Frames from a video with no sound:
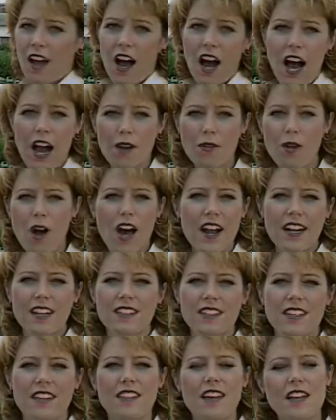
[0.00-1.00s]

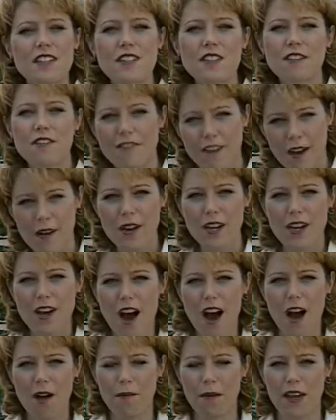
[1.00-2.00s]
Ironically, that's the very
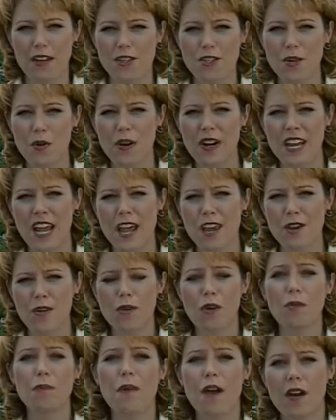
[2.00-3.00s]
comment
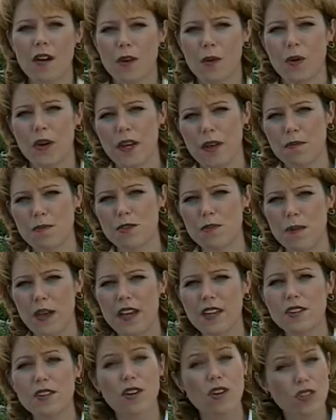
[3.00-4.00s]
28-year-old Mary Williams
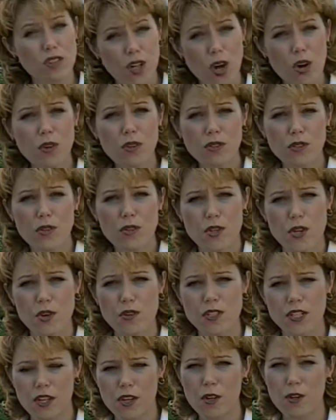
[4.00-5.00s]
made to her local New
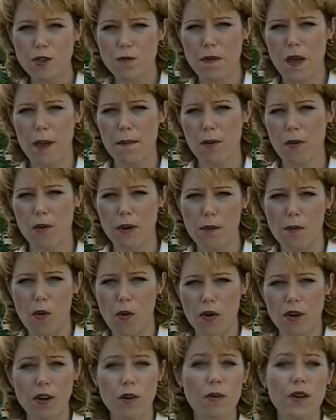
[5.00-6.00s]
Jersey newspaper
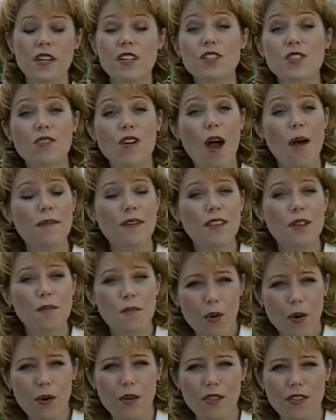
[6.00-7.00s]
reporter when describing the
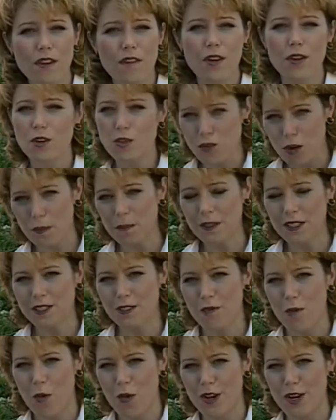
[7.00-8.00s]
birth of her triplets
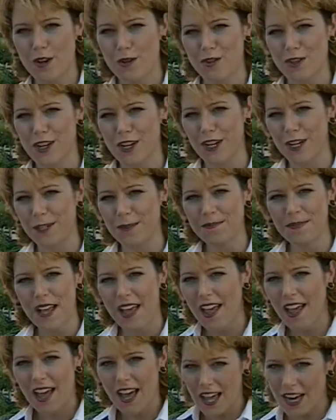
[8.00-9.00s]
4 years ago.
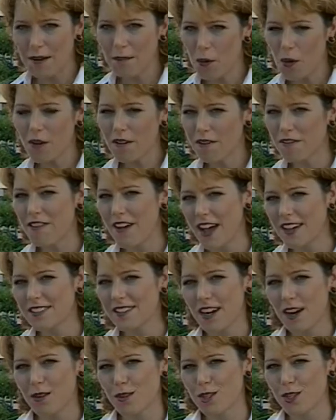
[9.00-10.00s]
An important fact
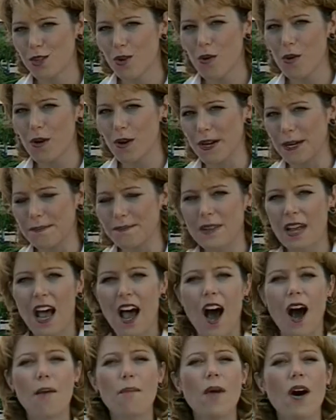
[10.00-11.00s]
in our story:
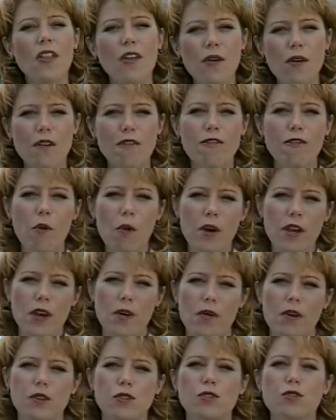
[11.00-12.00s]
a mother of
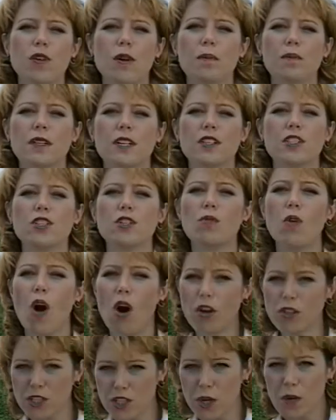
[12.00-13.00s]
4-year-old triplets who
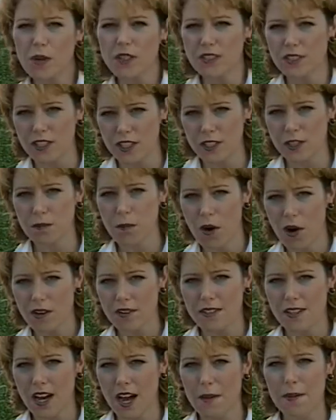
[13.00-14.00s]
also assists
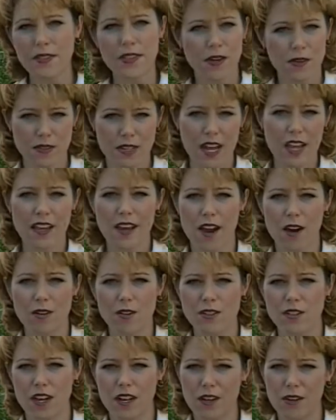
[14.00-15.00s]
part-time at their daycare
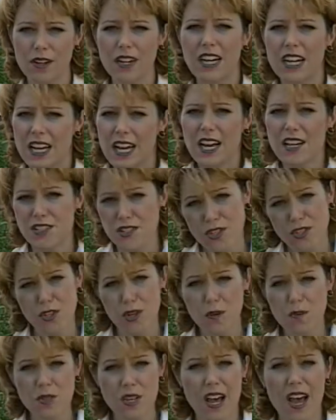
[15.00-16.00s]
center is
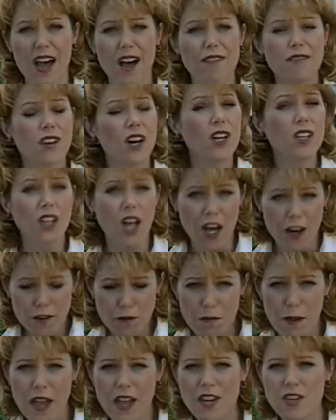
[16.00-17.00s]
assumed to have a lot
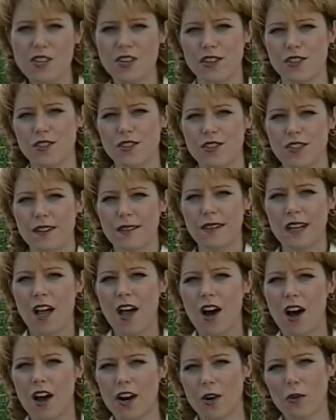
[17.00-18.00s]
of patience.
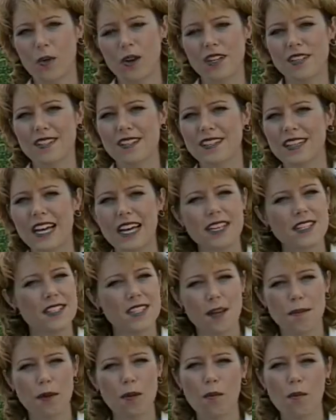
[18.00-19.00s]
On a recent late summer